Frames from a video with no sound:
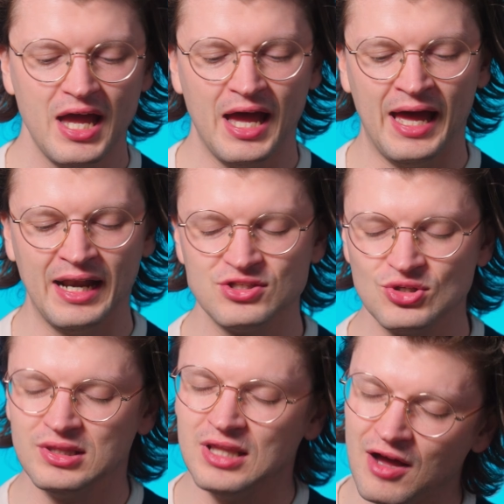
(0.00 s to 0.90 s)
And I
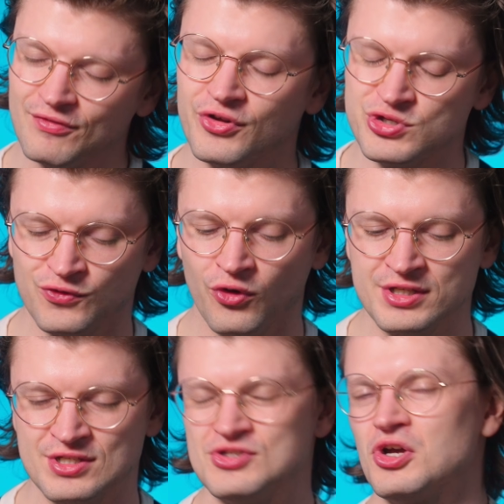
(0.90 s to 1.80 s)
do love those
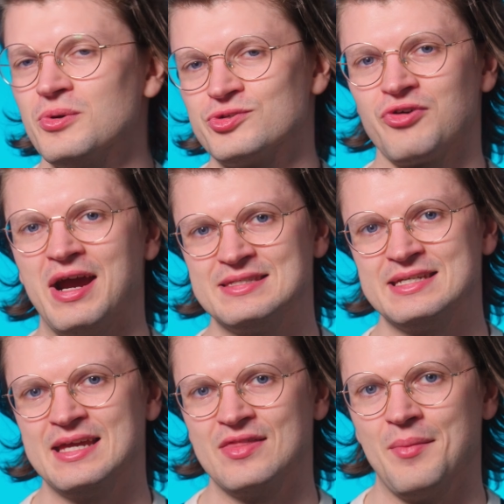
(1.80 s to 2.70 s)
voices, so it was great to
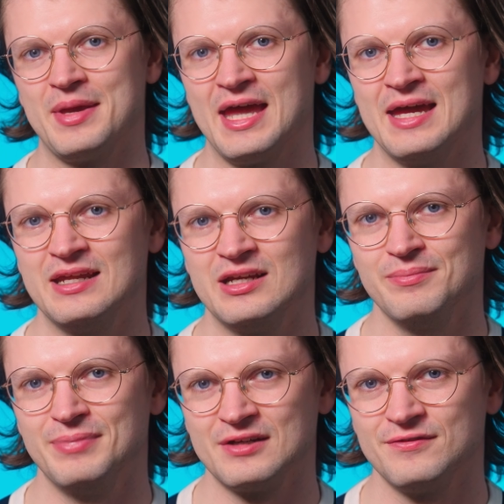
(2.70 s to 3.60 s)
hear them again
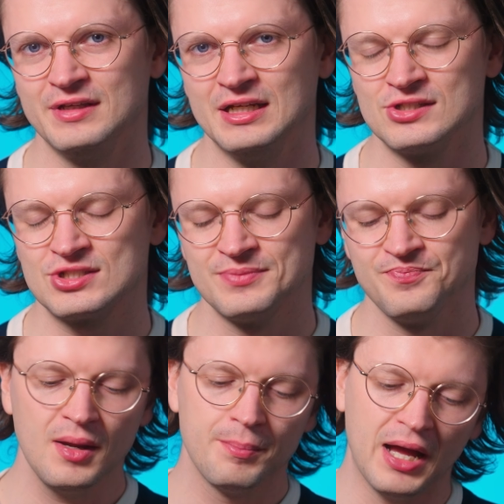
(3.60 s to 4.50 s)
in Big Finish.
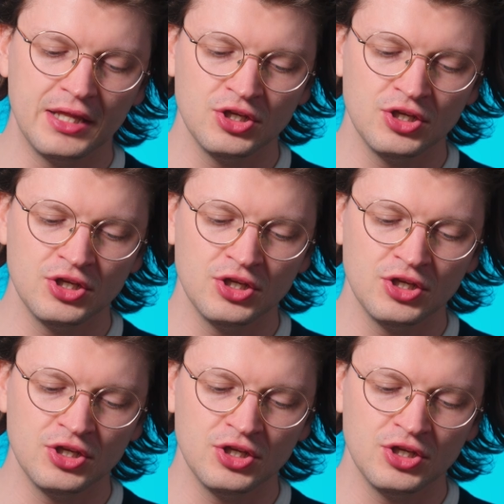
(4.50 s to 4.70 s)
But,